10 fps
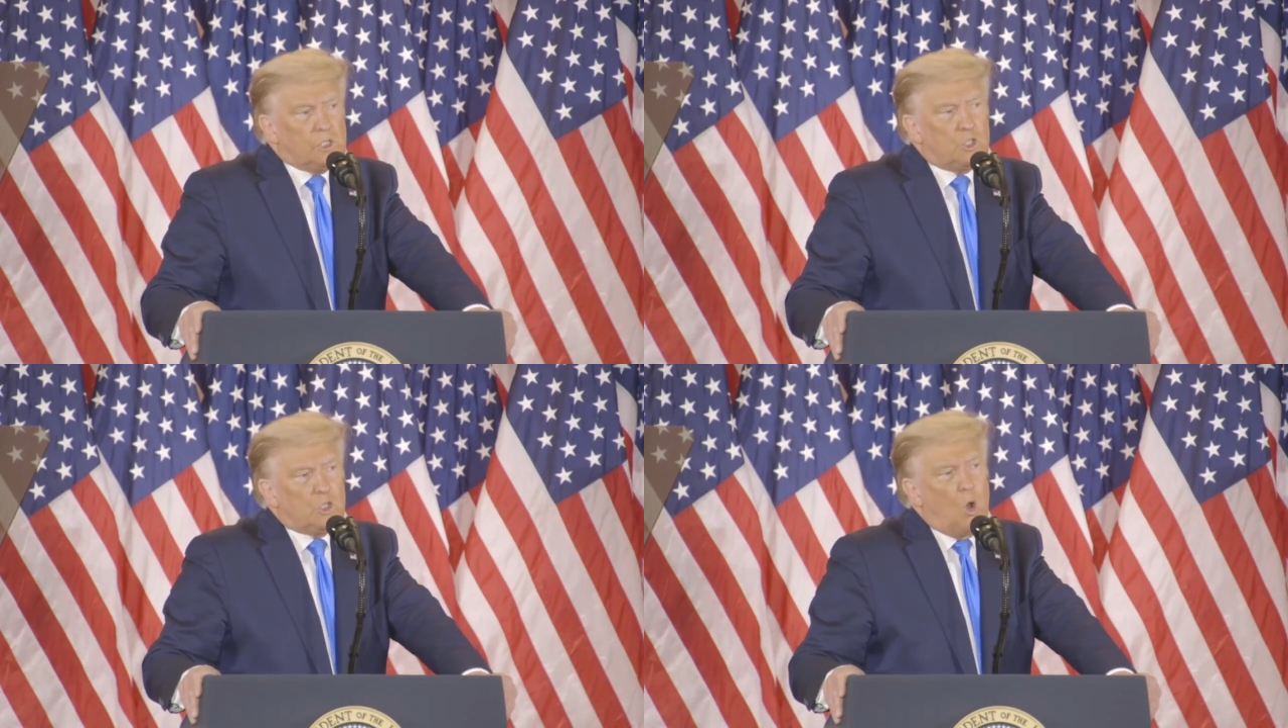
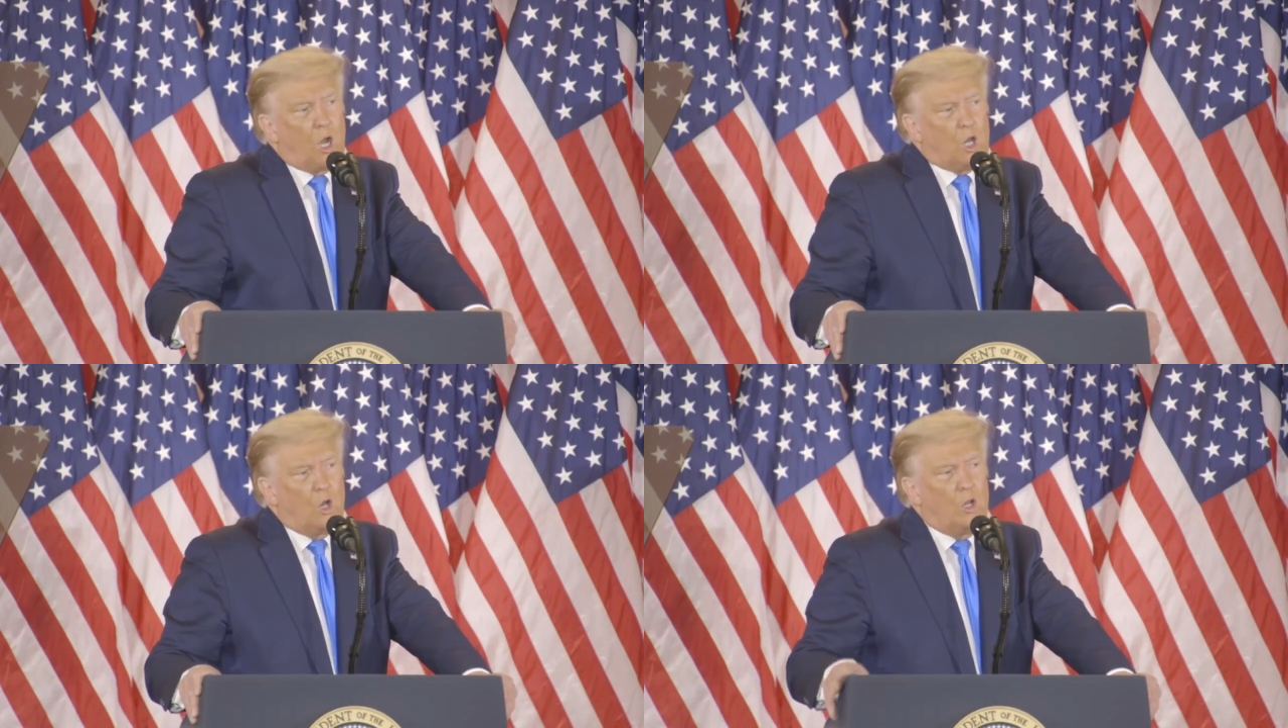So our
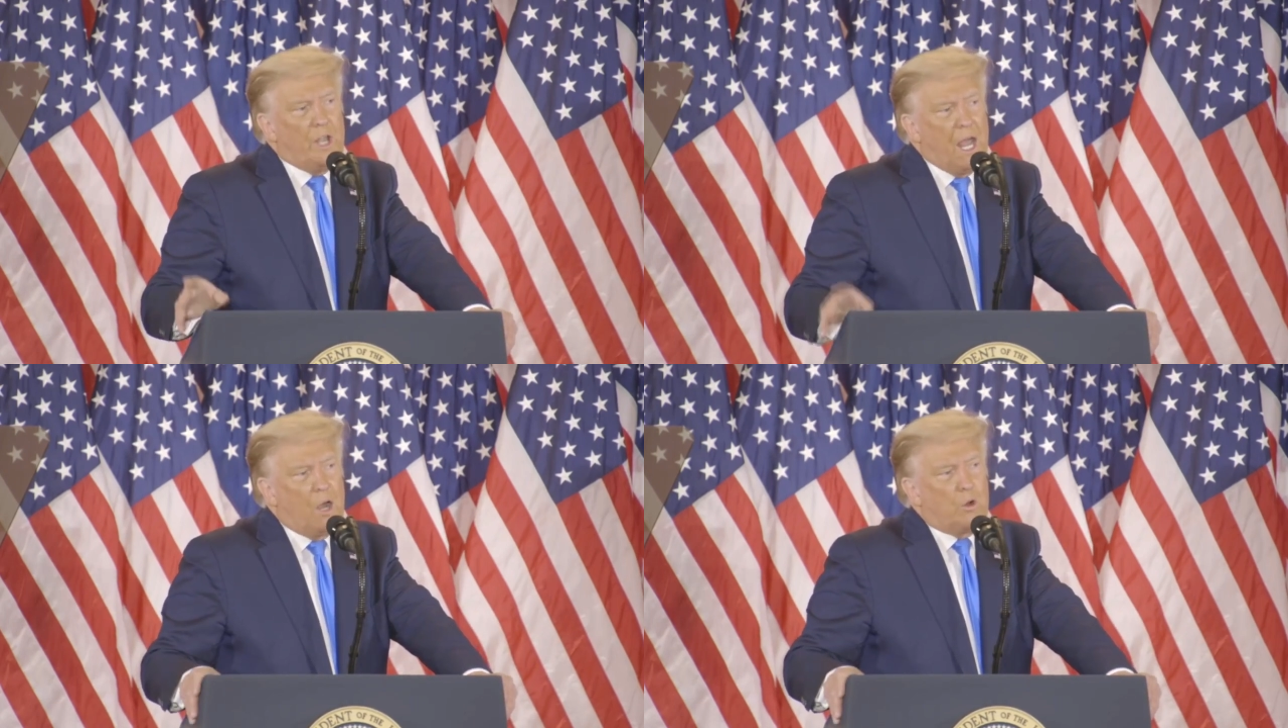goal
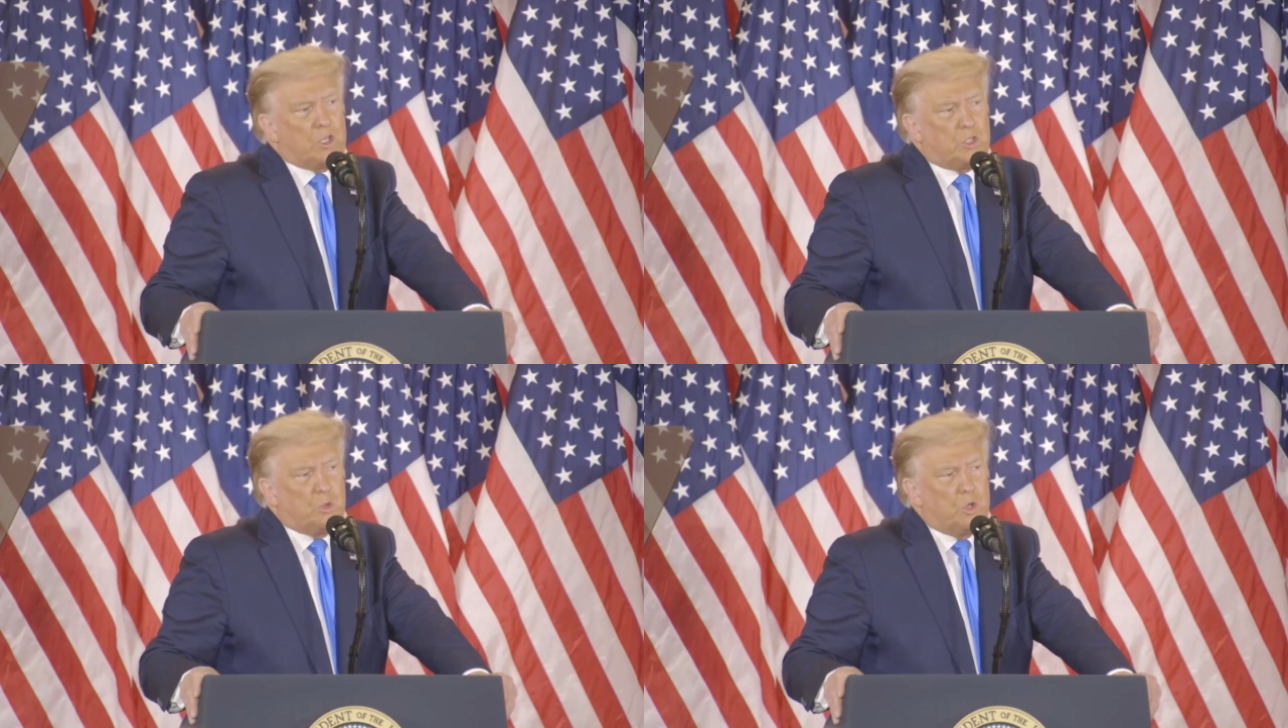now
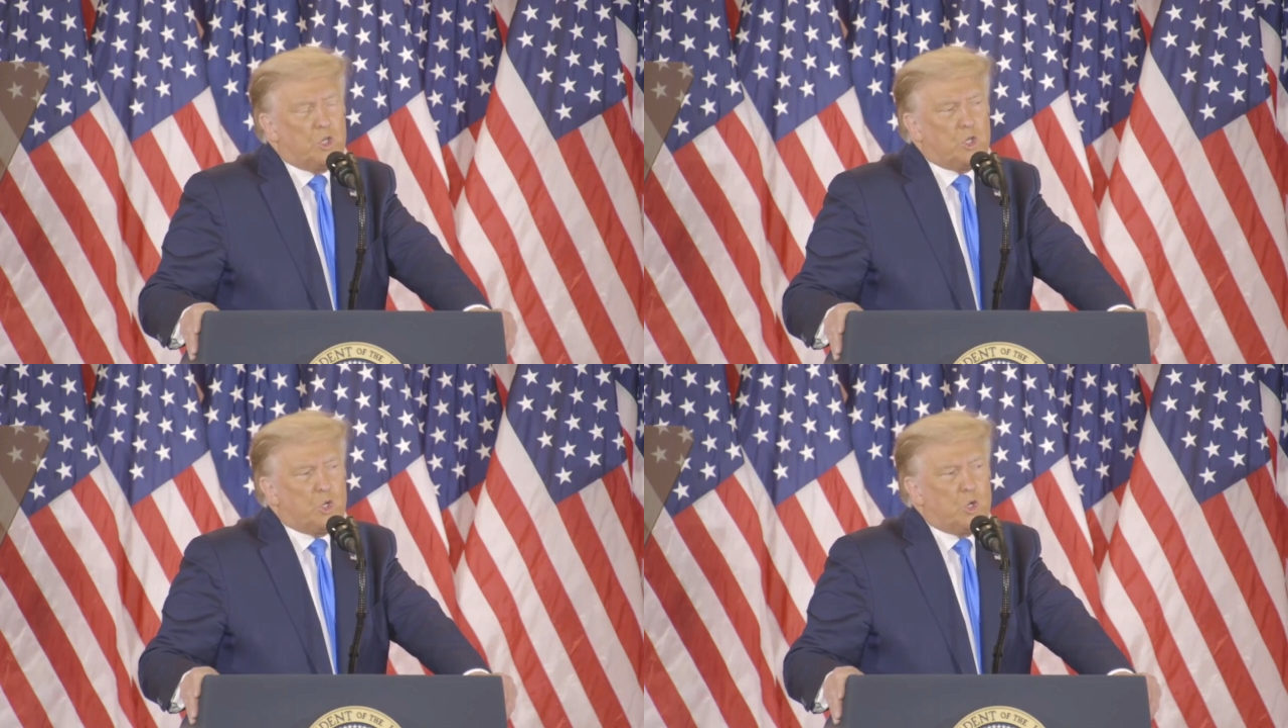is to
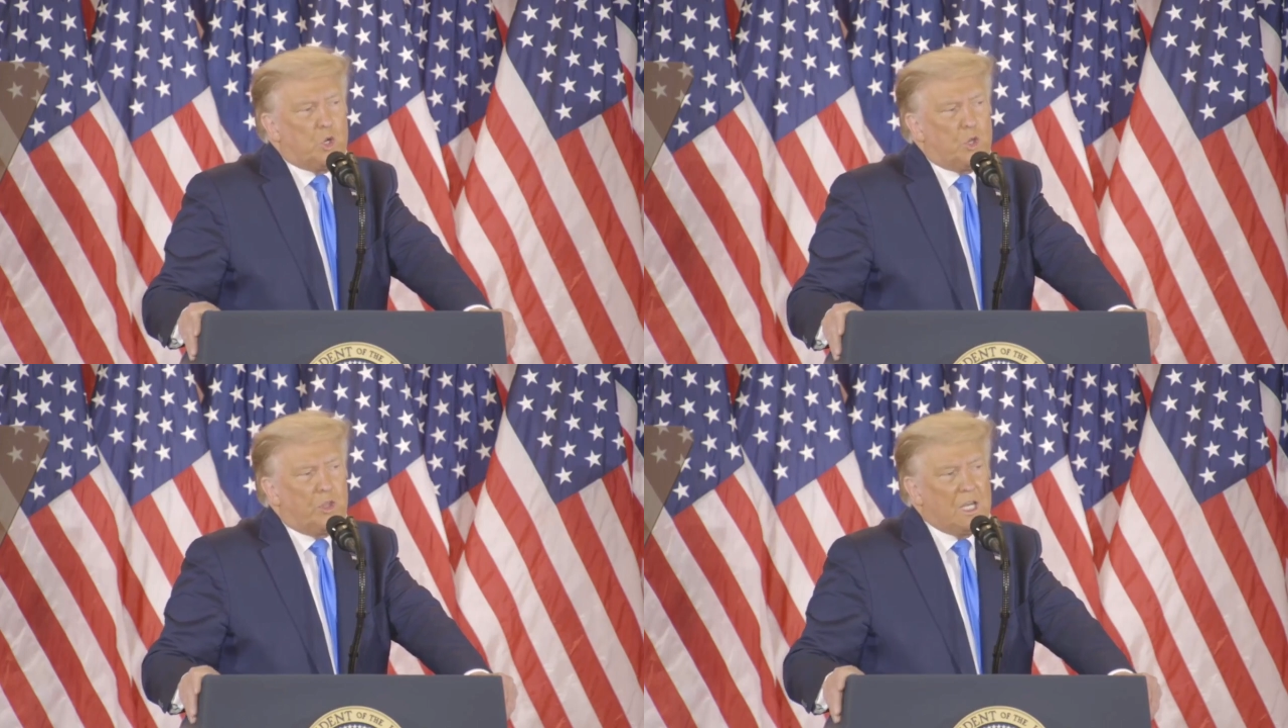
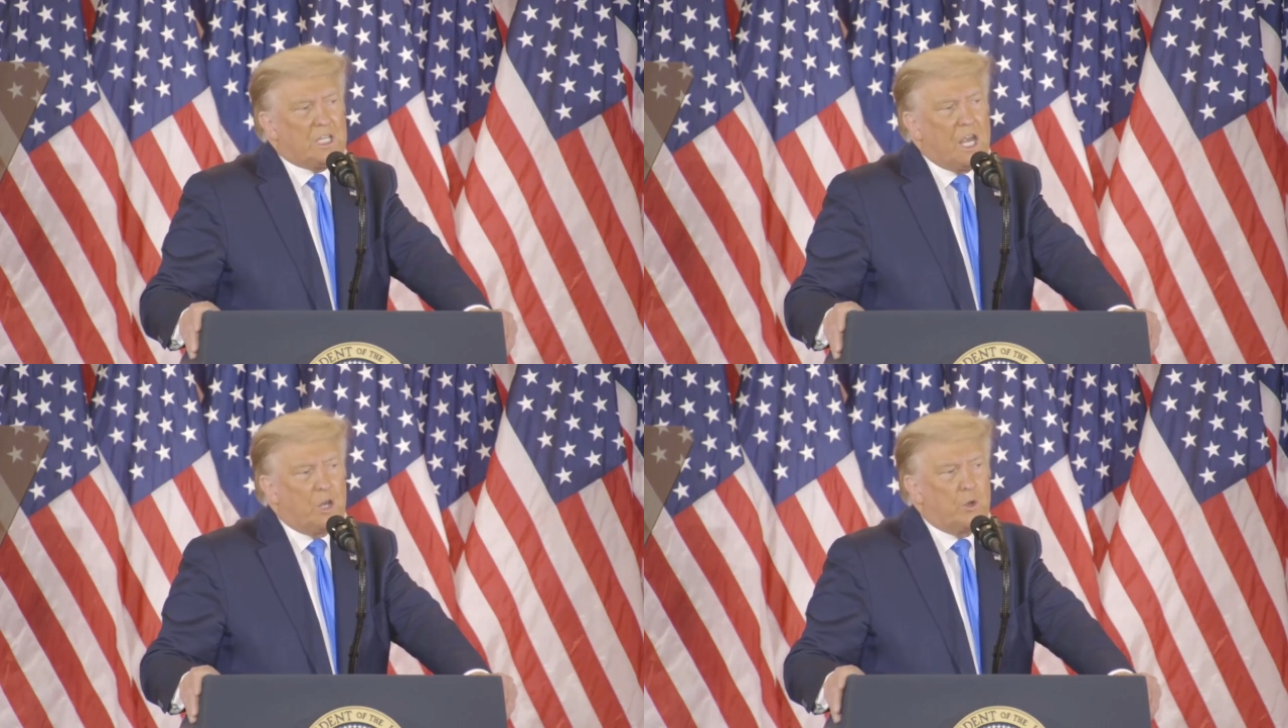ensure the
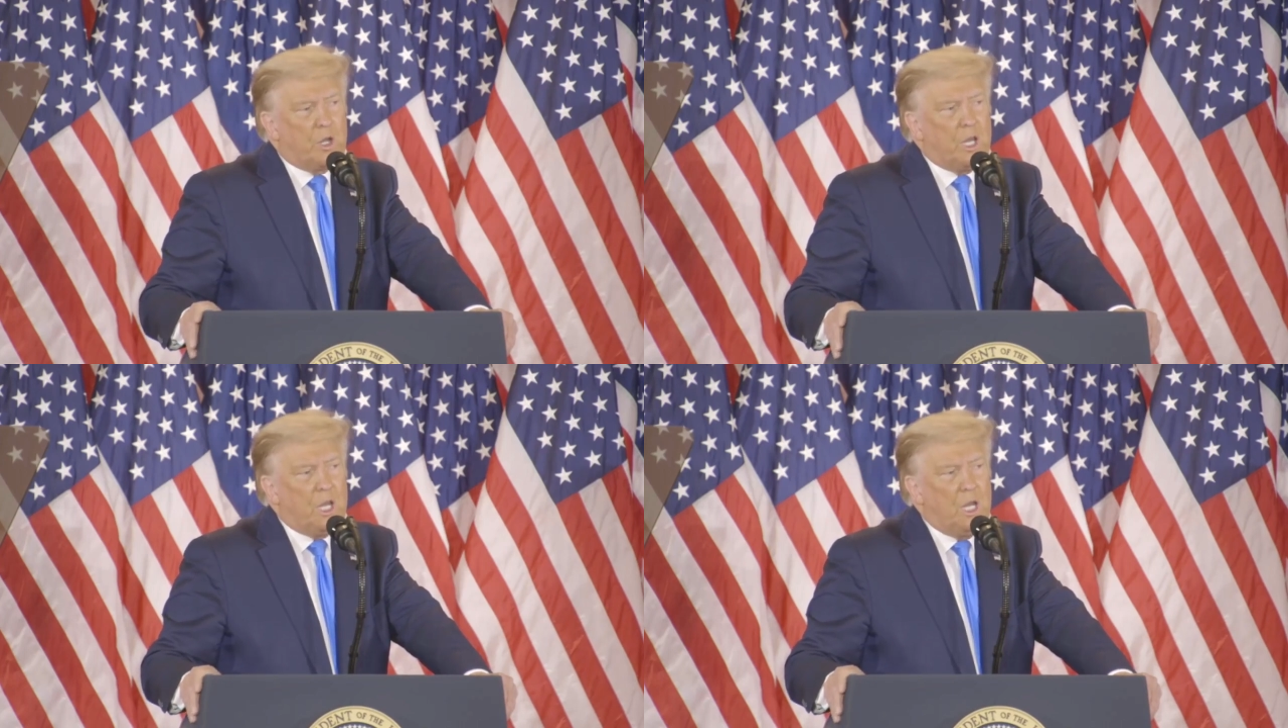
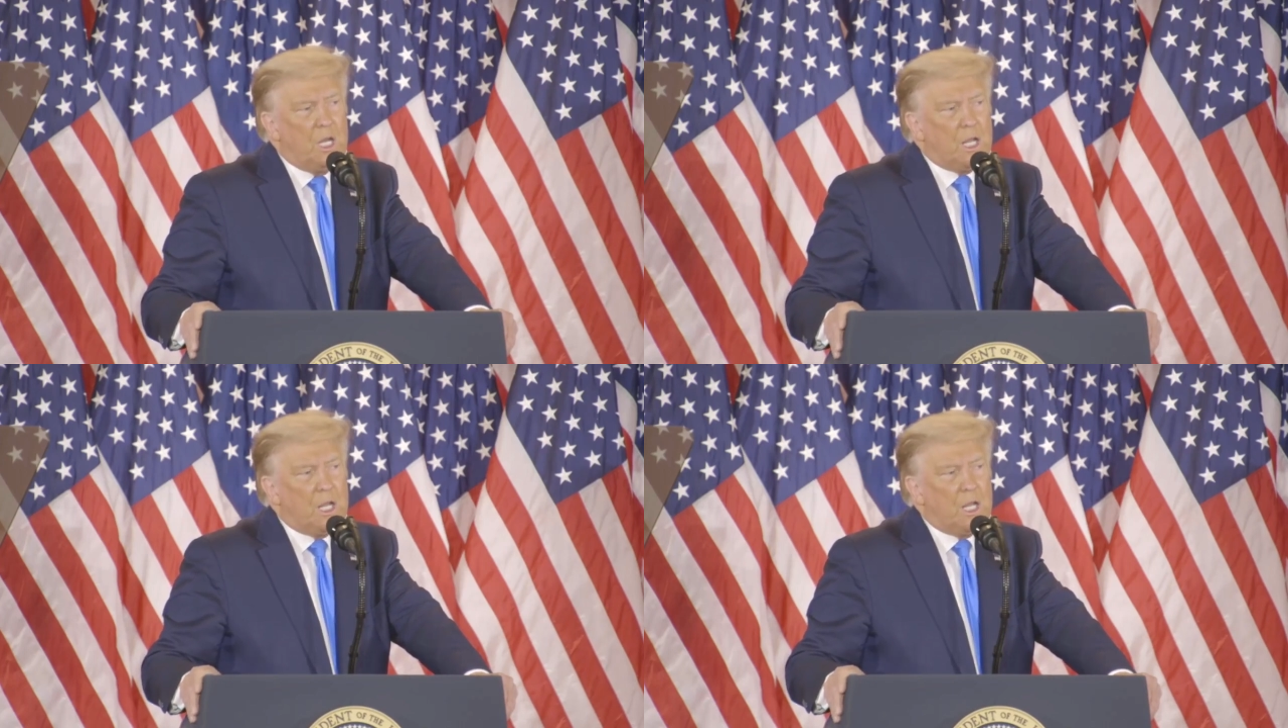integrity